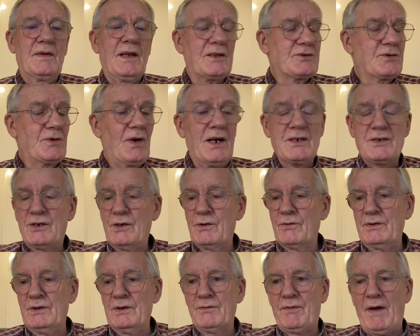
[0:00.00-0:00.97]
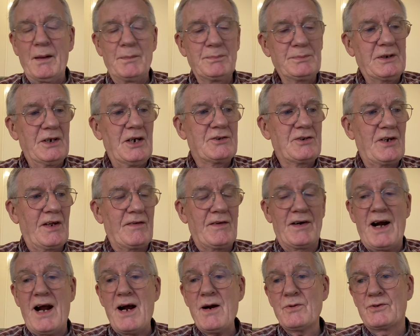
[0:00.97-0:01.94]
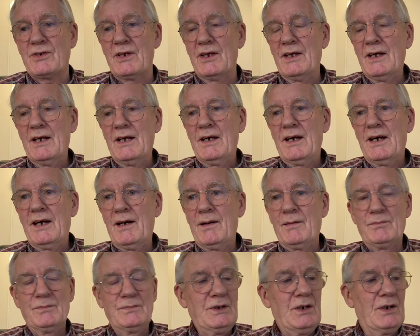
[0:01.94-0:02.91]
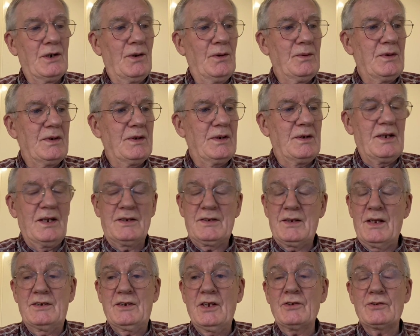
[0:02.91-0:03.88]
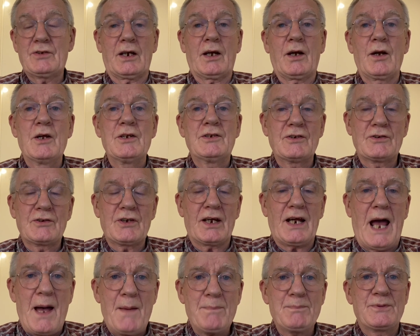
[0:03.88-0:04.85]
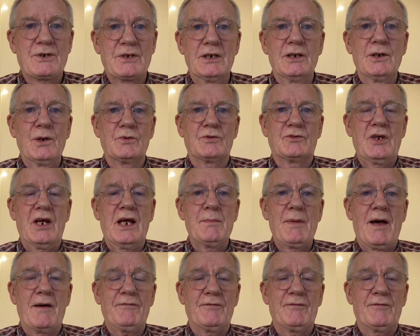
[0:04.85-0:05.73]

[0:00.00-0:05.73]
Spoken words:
That's right. You've helped each other out. It is an absolute team